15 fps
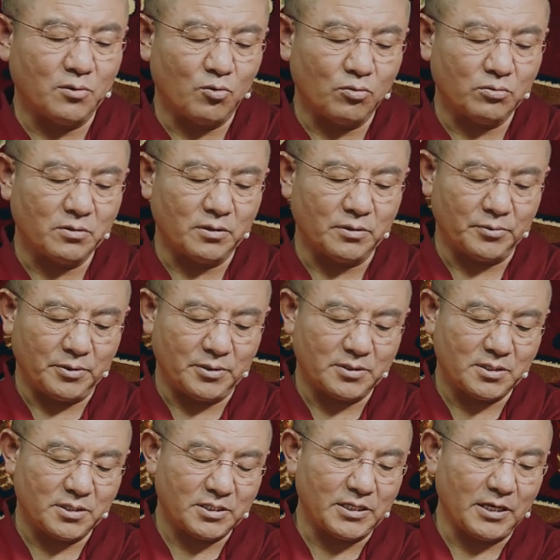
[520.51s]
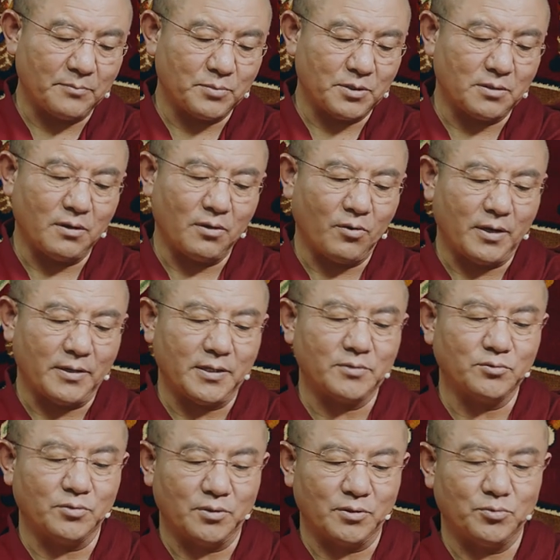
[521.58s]
and may cultivate these
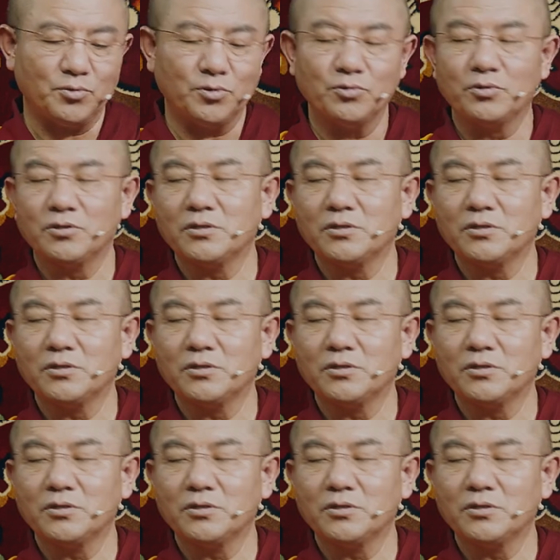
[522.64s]
as